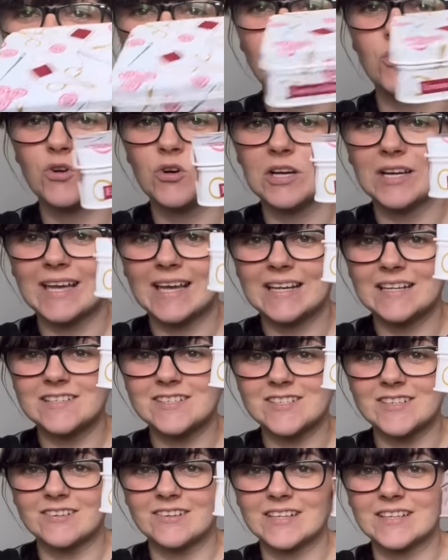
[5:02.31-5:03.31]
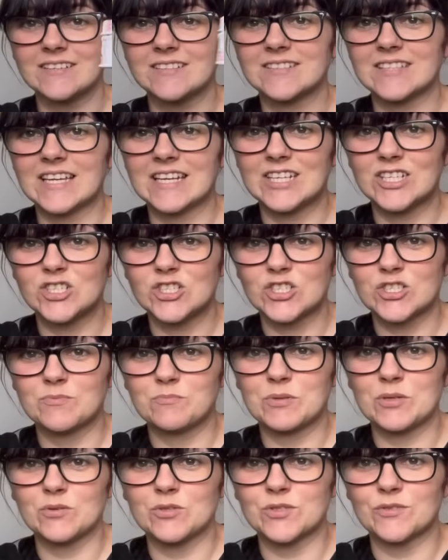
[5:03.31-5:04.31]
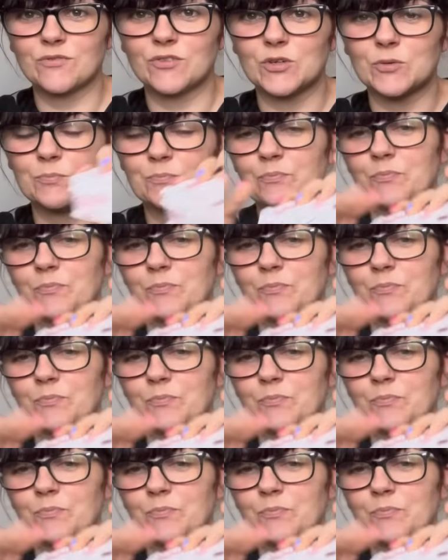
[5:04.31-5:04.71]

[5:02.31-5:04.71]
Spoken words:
for Galentine's, and it's just beautiful.